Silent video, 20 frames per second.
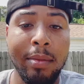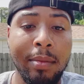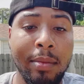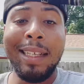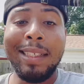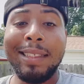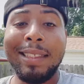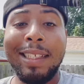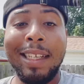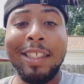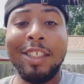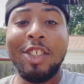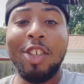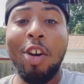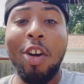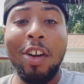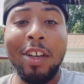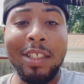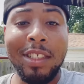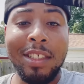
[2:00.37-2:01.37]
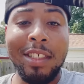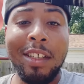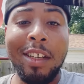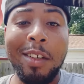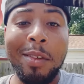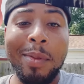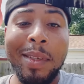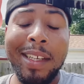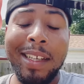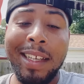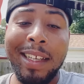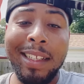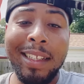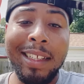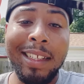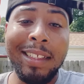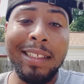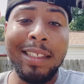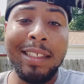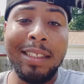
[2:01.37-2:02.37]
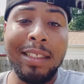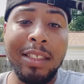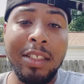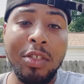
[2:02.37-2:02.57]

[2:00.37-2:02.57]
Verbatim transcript: Let's stay charged up and let these